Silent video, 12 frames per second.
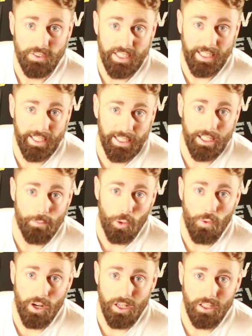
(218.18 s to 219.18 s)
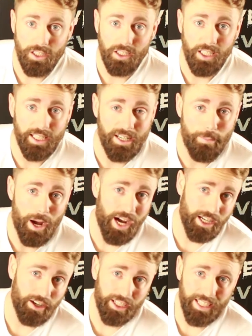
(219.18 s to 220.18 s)
for technique number 1, you're gonna need a
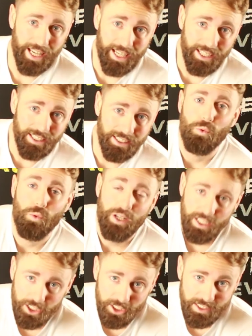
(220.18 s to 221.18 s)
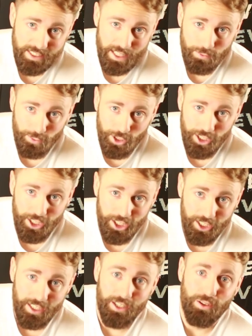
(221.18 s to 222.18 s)
partner again, with a good safe
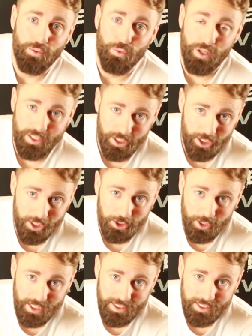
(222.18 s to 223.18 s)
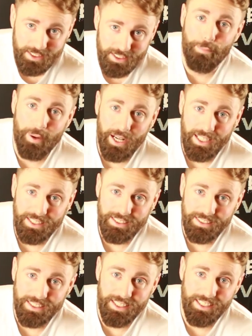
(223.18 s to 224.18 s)
word, with a lot of trust, but
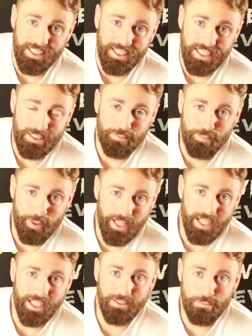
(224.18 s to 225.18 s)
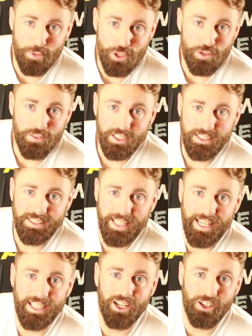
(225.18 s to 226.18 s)
these big movers
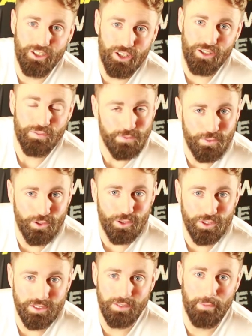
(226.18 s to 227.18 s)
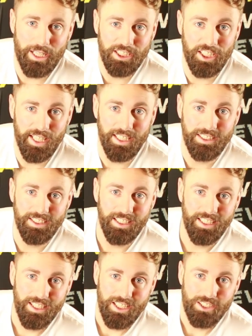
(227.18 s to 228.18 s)
take a lot of force to make change.
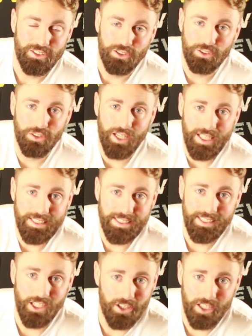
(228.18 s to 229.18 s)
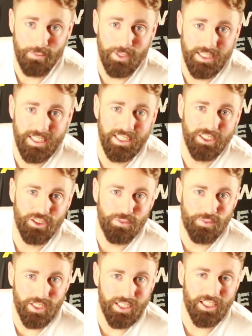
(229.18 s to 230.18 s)
So try and sit on them until you
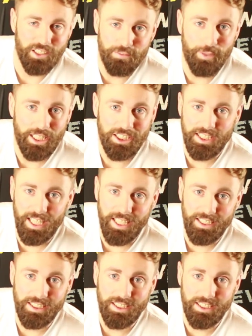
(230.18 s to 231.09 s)
feel like you've made change.